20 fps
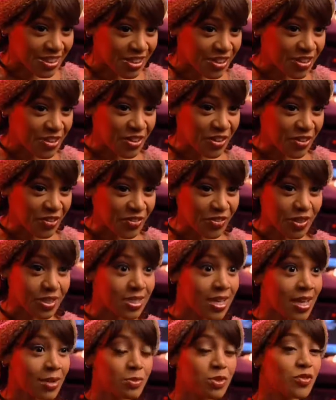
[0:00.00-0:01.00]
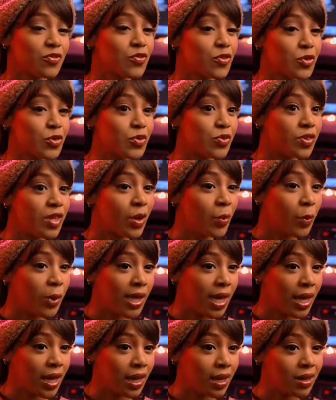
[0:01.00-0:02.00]
you know, the types of food
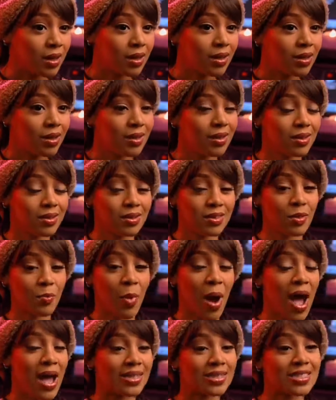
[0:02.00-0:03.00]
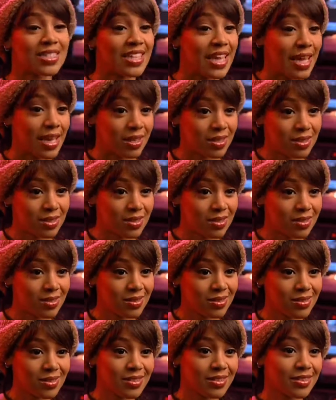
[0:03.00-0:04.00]
that we ate, the pot set,
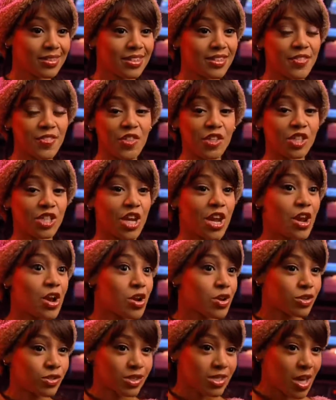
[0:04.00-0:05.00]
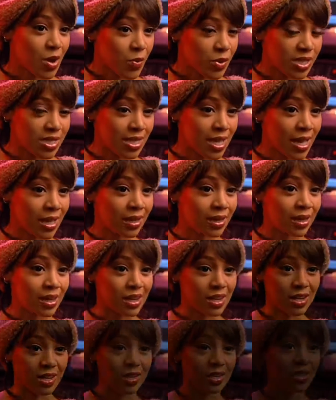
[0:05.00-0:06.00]
the chairs that we sat
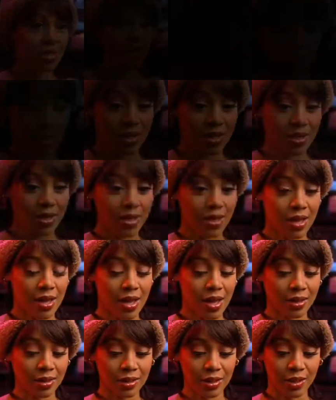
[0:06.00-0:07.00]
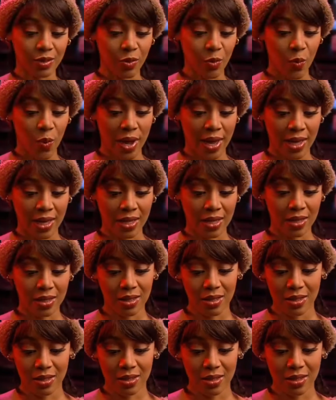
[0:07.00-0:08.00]
in. I look at the
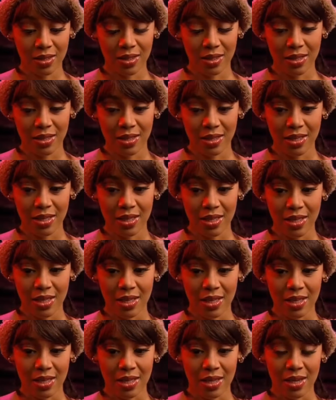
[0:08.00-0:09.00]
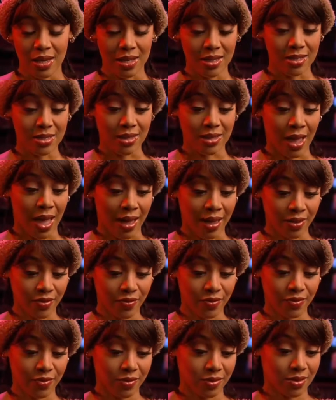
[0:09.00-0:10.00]
way his
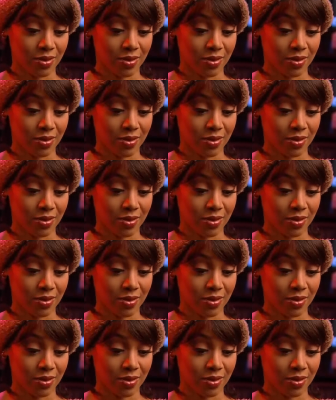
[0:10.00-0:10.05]
life